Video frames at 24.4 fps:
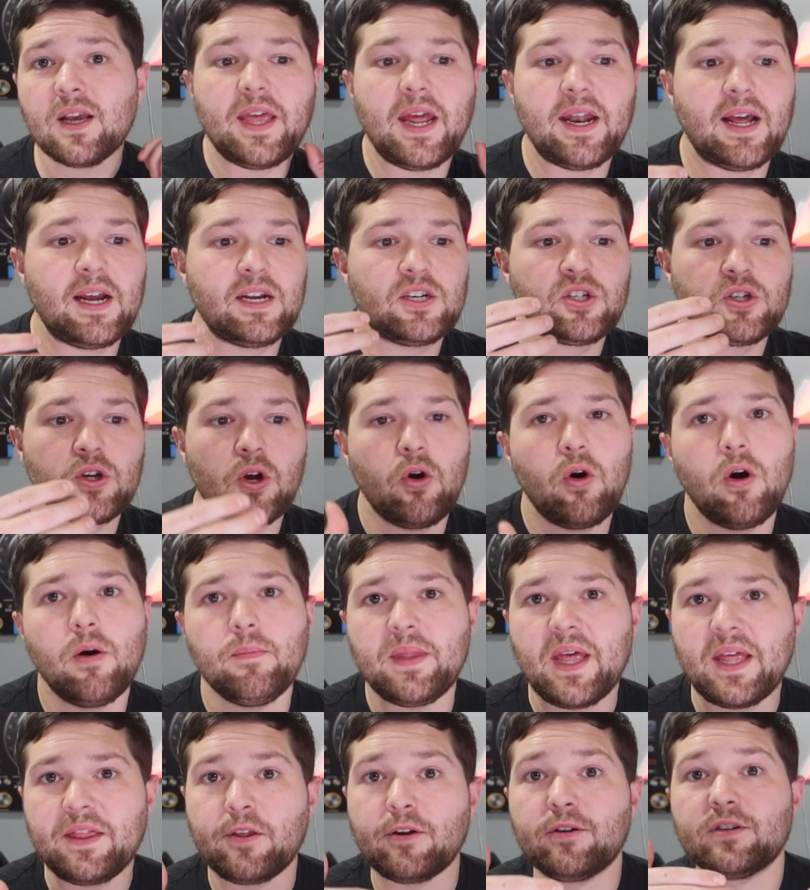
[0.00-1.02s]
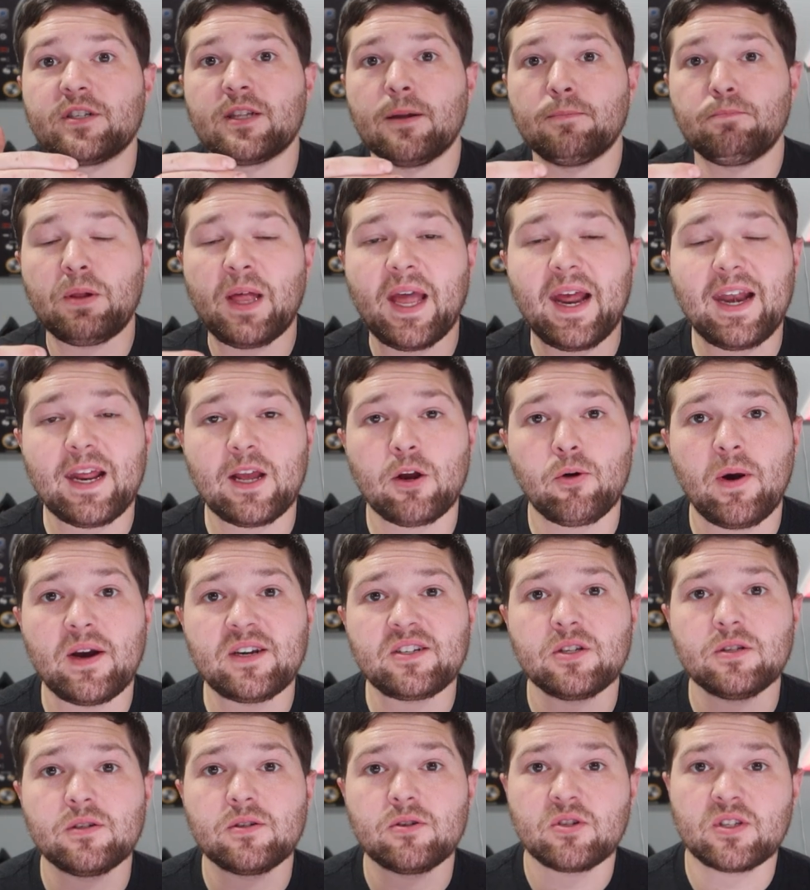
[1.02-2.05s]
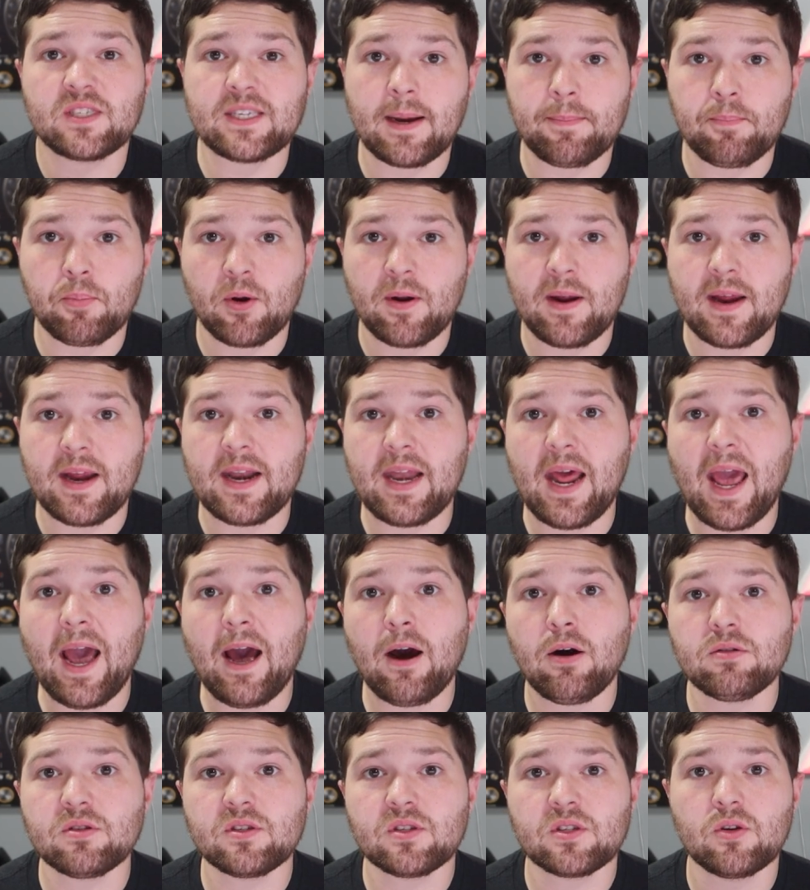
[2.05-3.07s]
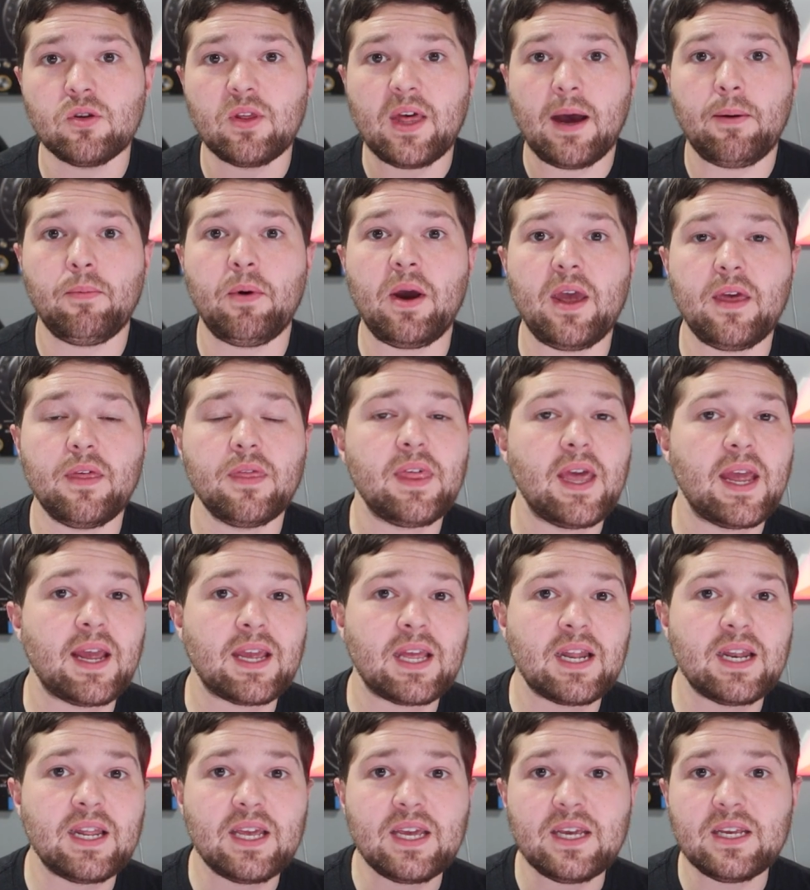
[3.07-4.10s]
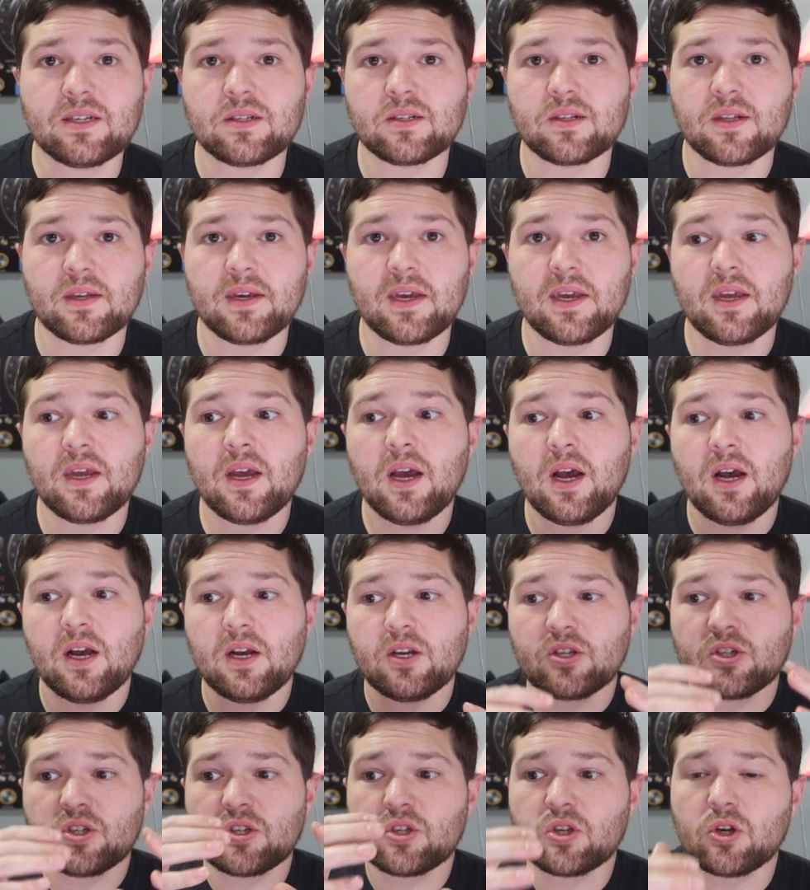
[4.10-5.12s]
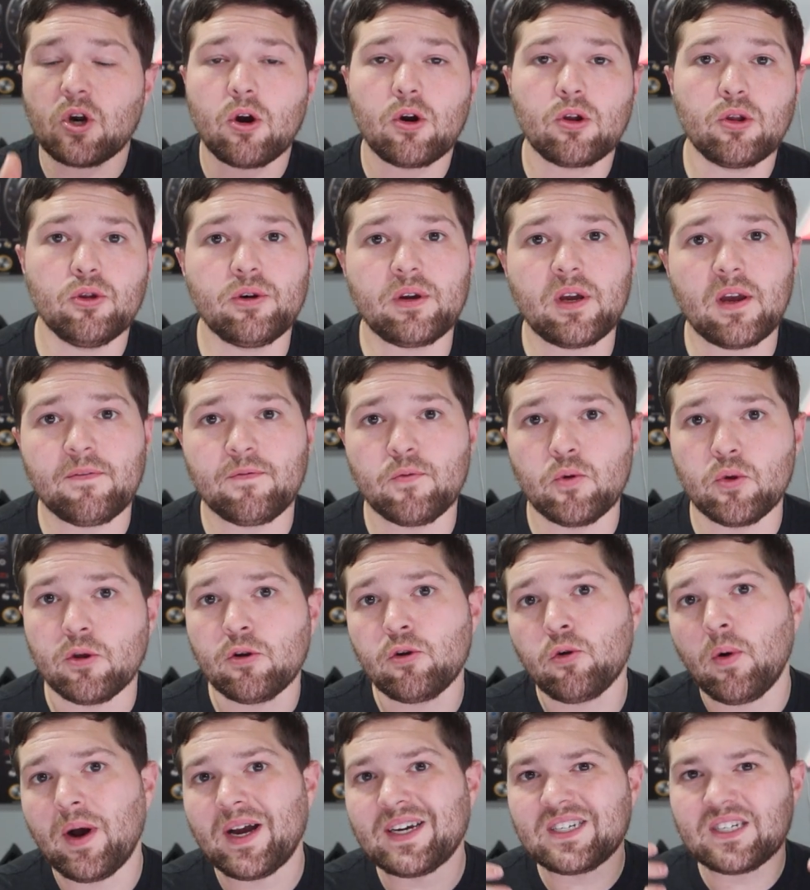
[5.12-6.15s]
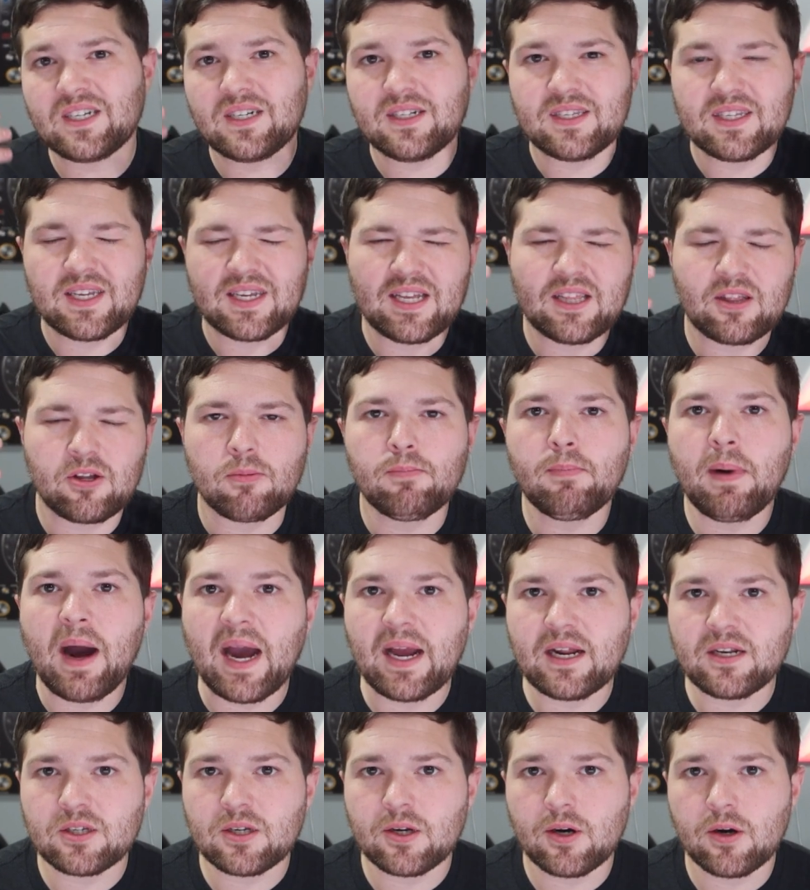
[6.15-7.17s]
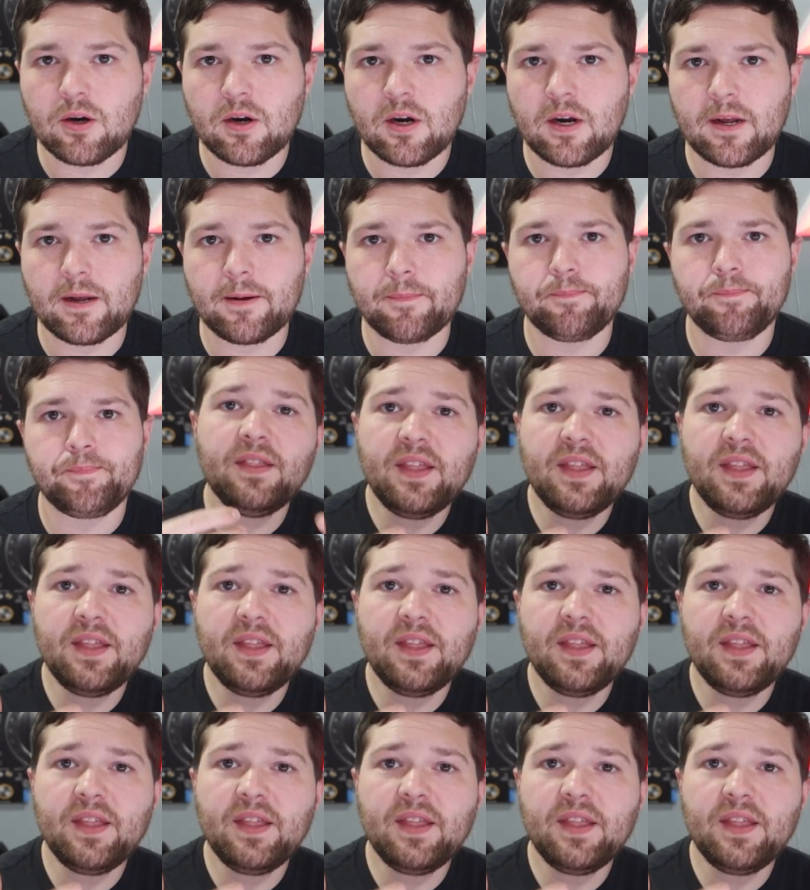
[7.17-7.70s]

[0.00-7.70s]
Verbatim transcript: Then I show them that there's the planning questions are separated out, so that way they can easily start looking through the questions and get their mind turning.